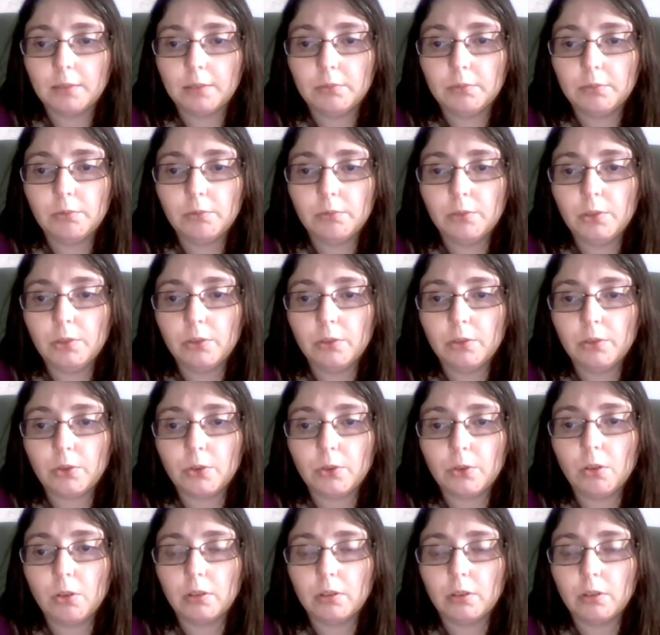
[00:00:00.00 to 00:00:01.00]
You've
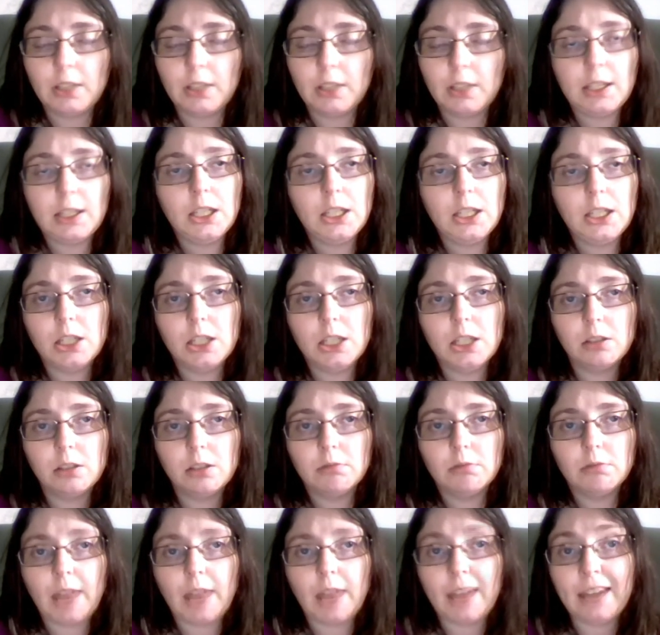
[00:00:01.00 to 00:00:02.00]
got the
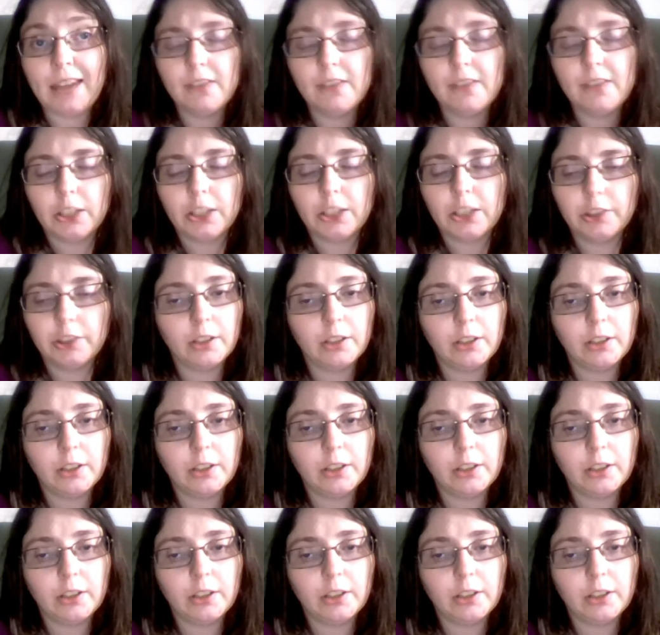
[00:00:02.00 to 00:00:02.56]
anti-vaxxer,